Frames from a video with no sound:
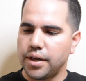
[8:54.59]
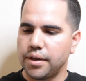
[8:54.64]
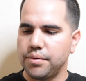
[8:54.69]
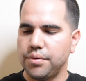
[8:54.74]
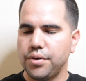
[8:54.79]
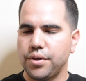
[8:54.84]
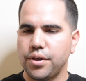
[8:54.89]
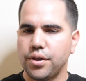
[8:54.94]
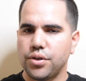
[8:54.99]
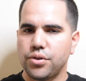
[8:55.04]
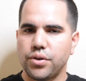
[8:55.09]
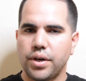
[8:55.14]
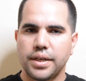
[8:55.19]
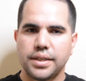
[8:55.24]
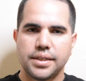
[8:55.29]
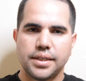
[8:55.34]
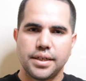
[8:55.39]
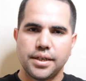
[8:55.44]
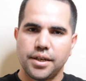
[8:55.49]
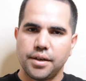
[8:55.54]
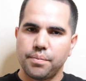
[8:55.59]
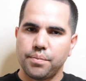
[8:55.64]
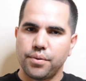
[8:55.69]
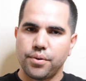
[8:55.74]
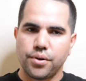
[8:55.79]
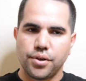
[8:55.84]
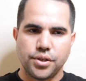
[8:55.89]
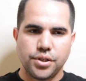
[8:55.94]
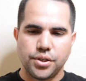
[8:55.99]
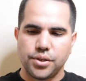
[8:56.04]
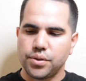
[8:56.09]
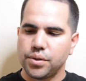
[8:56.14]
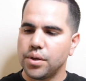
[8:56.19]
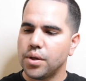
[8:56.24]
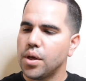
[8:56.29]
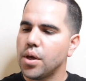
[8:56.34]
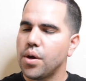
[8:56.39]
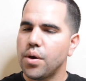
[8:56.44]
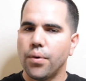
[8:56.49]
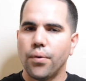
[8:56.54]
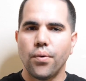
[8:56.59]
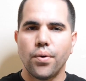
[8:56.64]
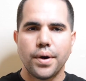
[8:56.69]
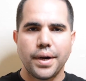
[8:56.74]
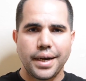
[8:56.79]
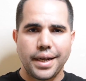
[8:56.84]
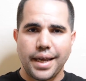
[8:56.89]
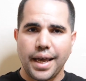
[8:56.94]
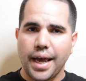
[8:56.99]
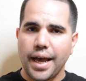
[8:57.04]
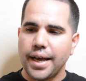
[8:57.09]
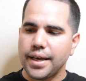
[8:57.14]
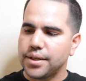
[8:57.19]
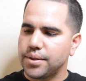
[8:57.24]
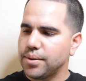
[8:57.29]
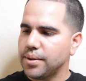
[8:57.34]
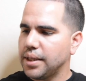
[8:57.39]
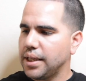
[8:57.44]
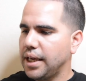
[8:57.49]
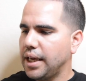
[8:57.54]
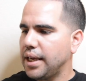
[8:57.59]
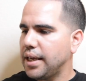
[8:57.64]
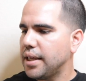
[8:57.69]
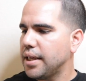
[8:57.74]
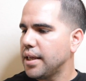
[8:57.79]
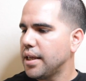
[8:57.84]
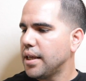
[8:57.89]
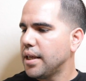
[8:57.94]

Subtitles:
You can dress it up or just wear it casually,